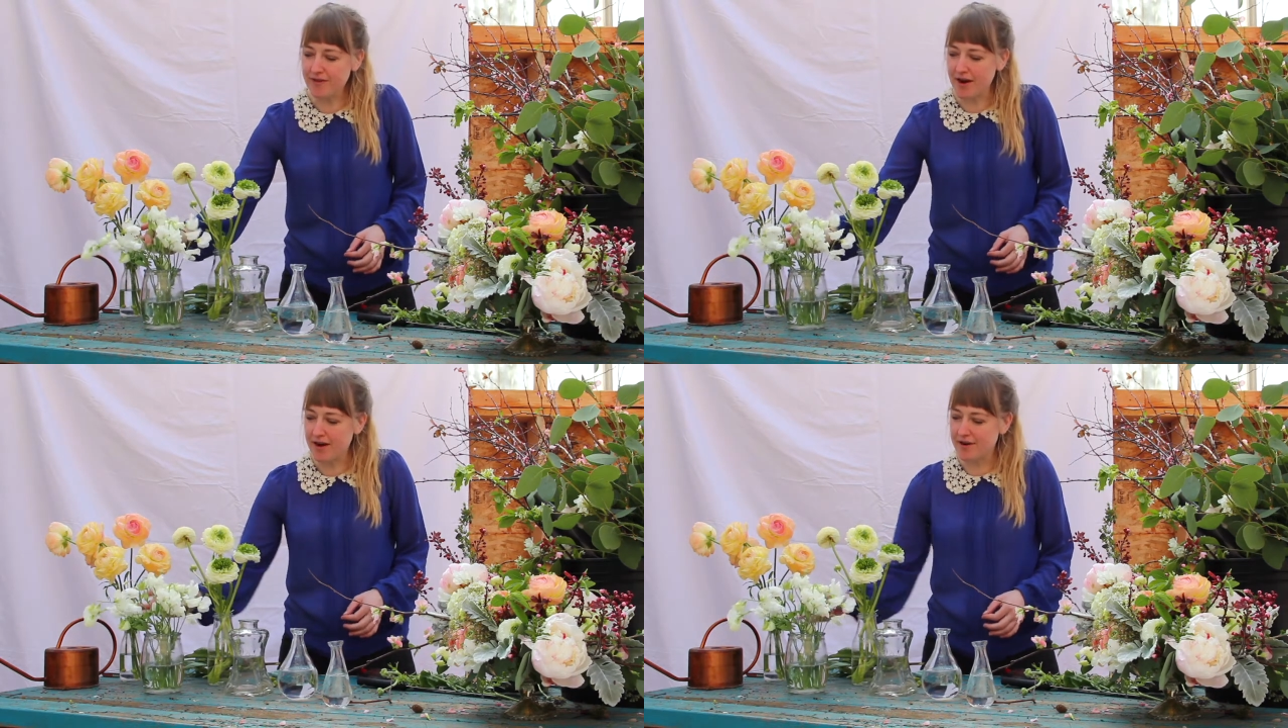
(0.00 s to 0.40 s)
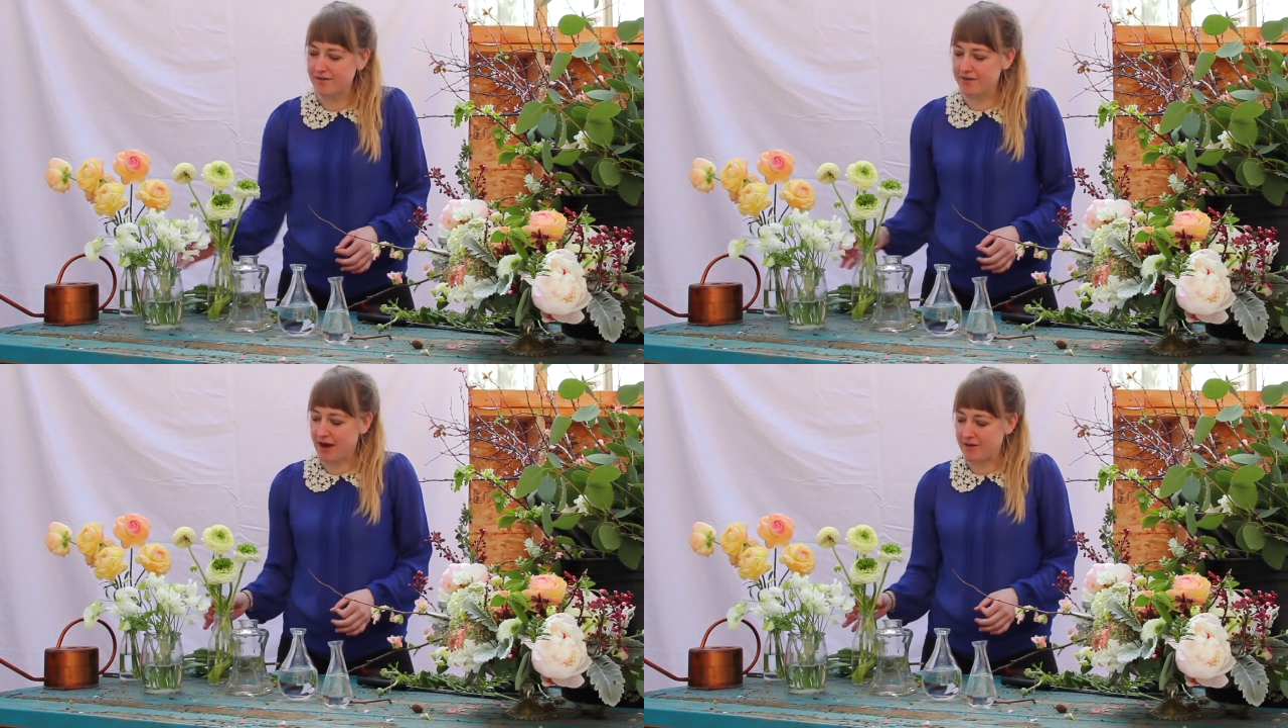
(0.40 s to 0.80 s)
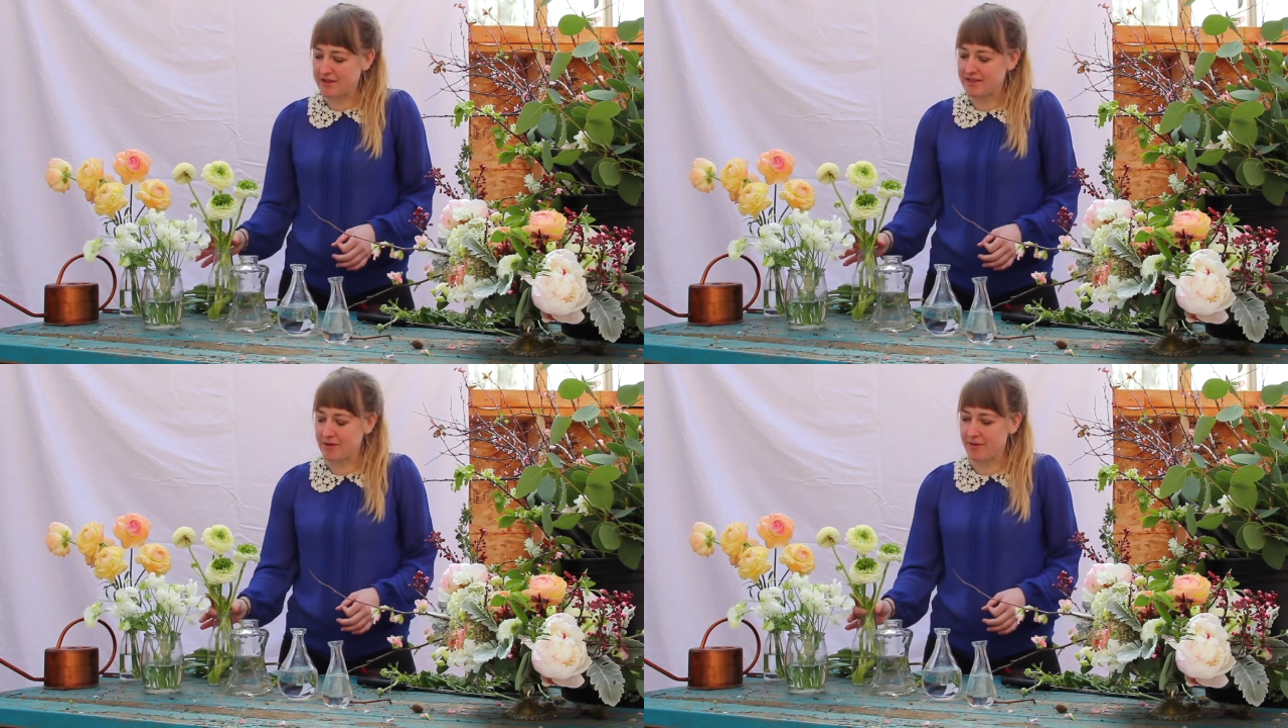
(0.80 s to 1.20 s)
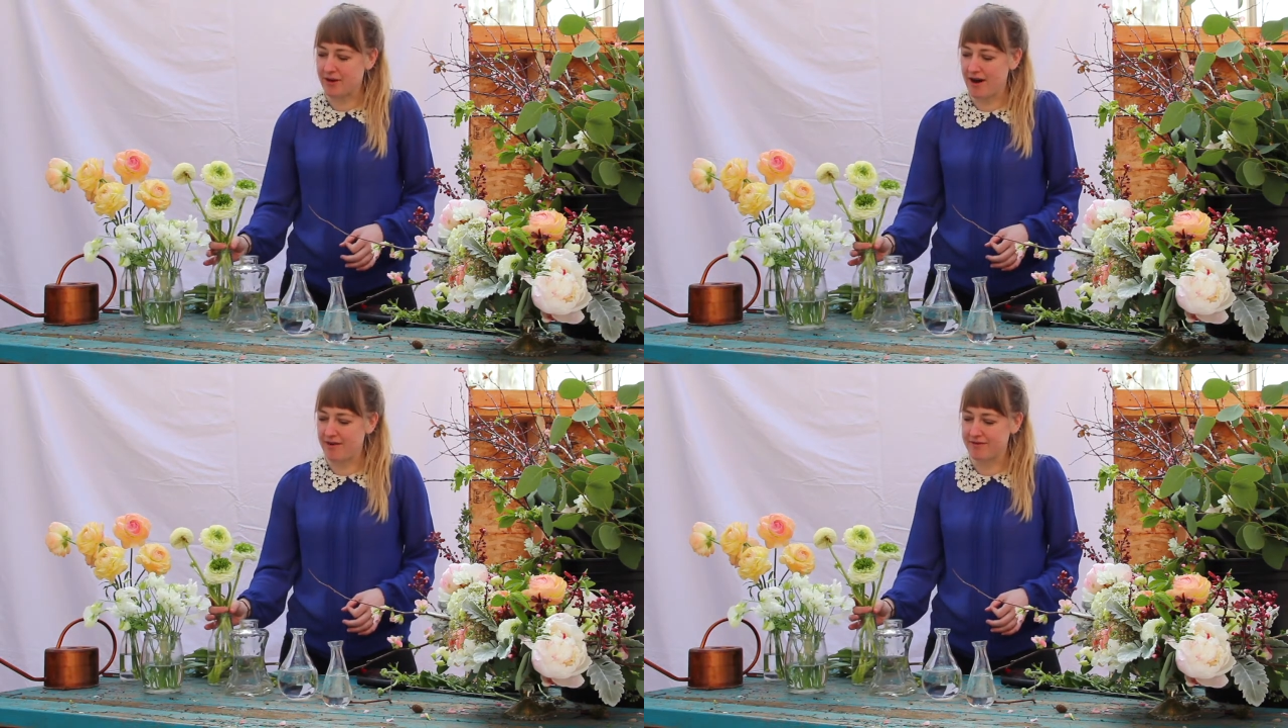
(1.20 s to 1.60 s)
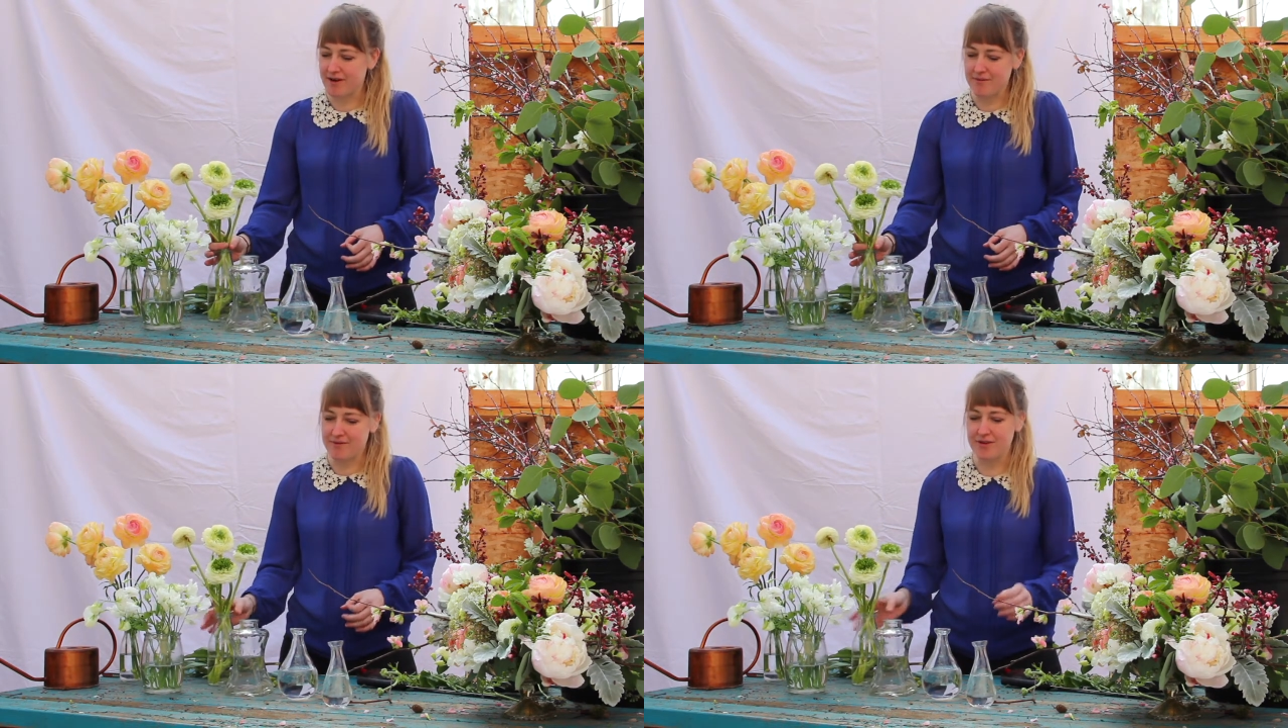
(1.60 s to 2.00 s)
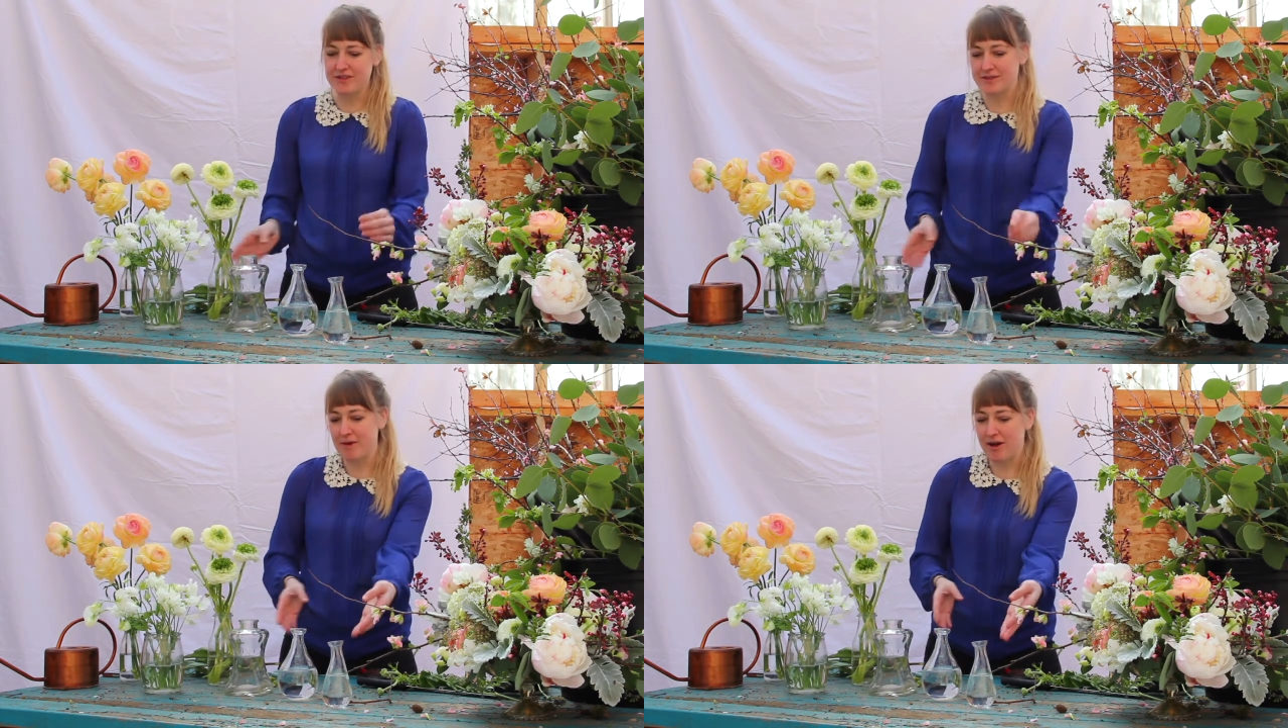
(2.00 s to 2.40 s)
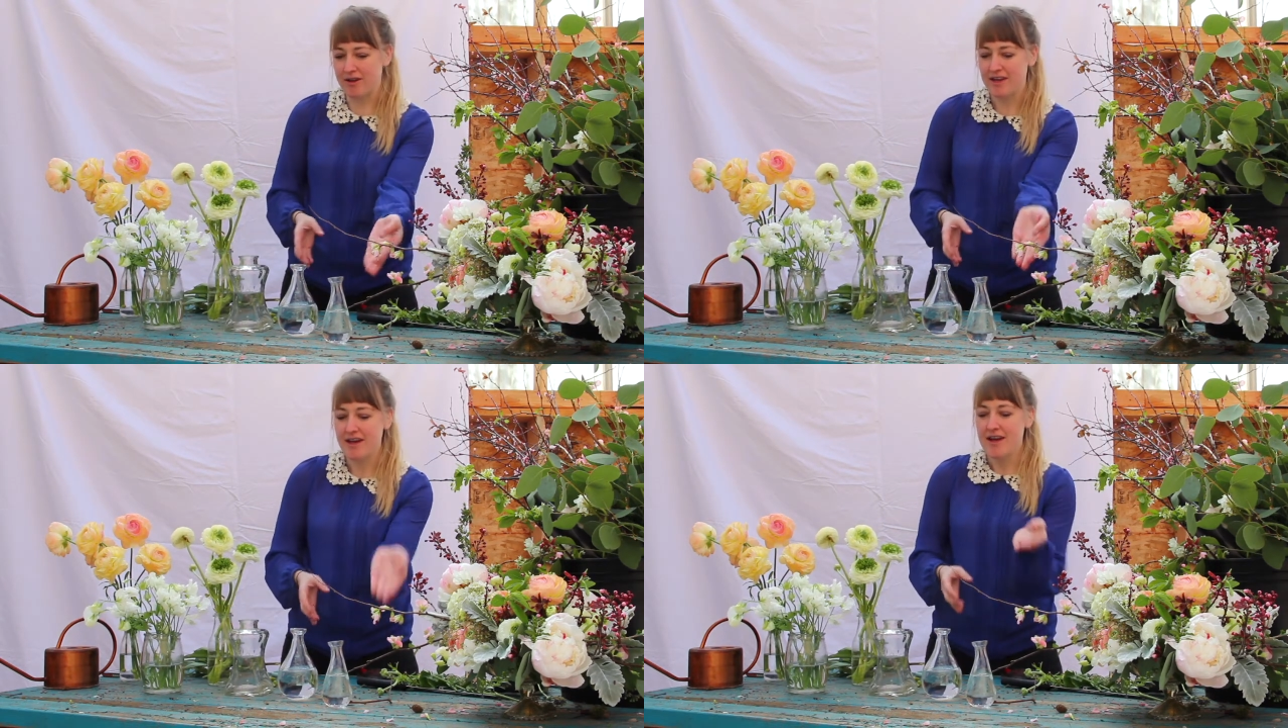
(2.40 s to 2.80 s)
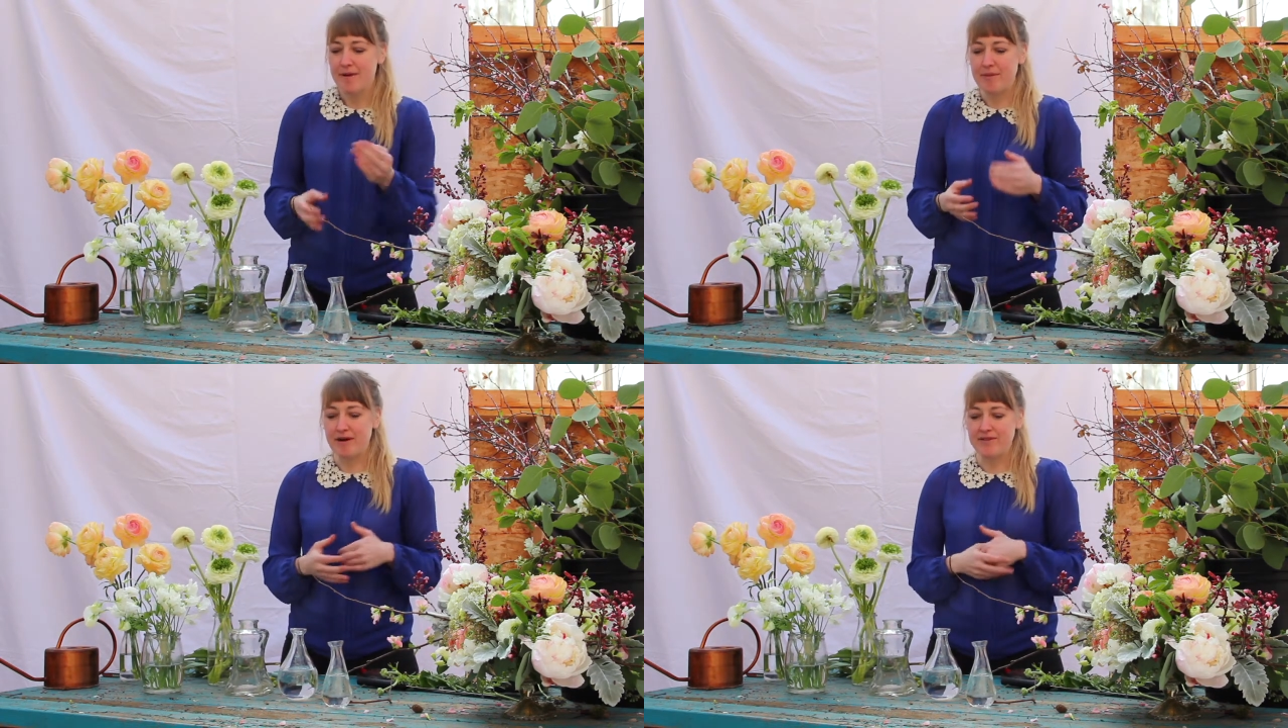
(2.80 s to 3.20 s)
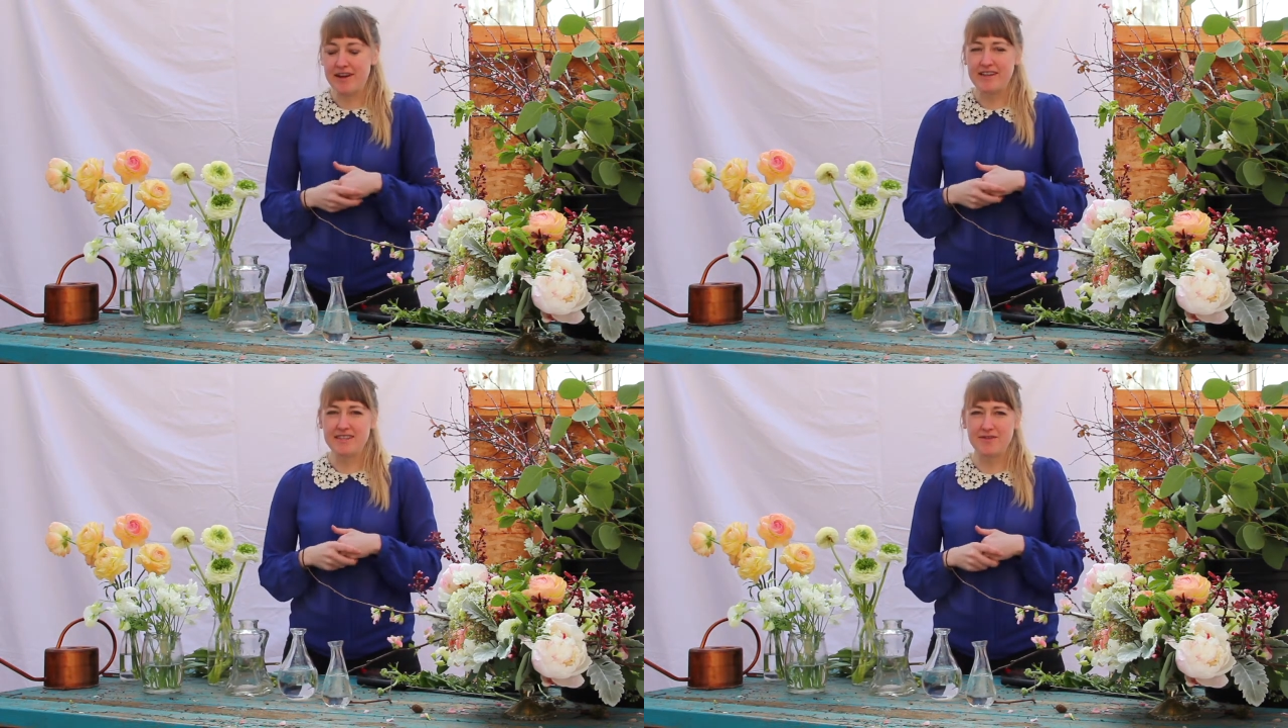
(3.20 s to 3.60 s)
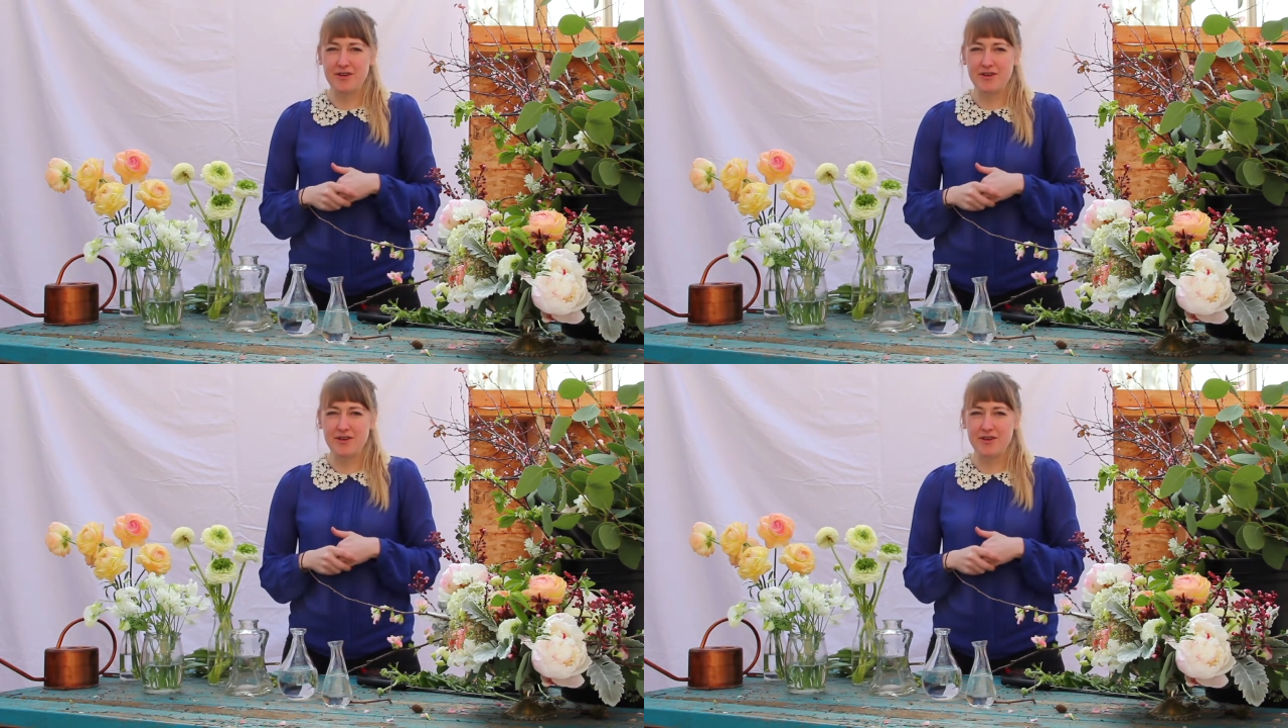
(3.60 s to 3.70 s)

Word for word: uh, flowers that we'll cut from with the small bud vase.